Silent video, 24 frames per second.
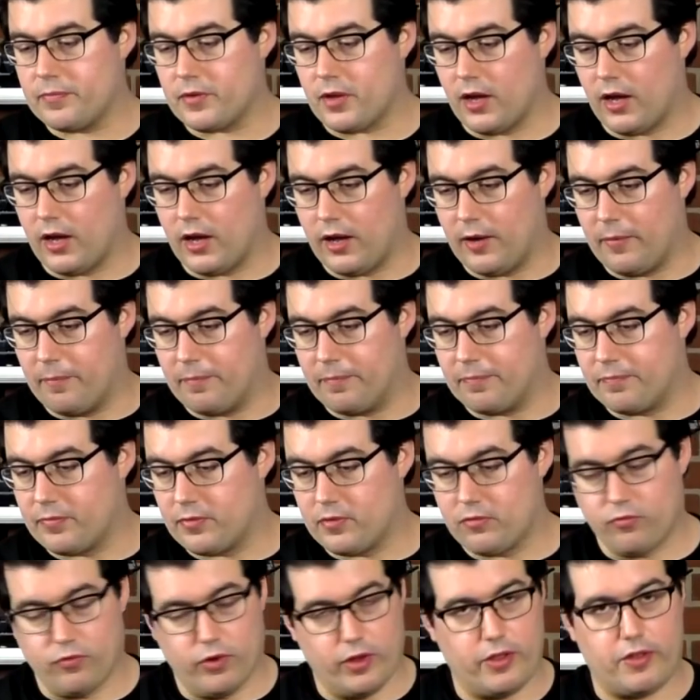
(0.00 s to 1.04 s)
Um,
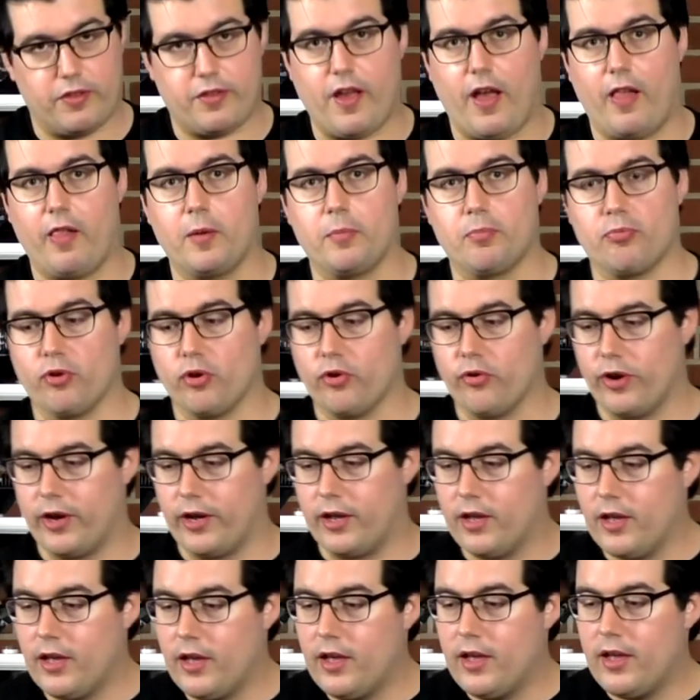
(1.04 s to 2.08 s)
really solid brewery.